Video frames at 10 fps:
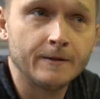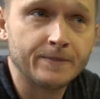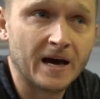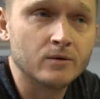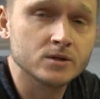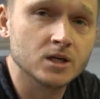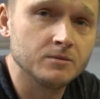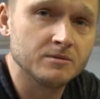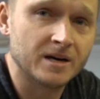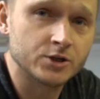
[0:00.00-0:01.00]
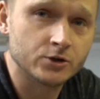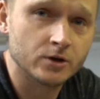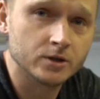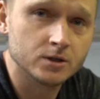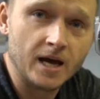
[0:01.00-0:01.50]
That was going to be my
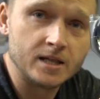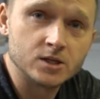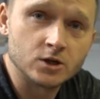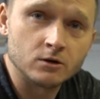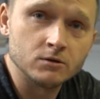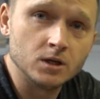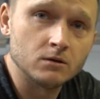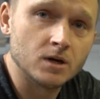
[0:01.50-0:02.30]
choice, and this Carrillo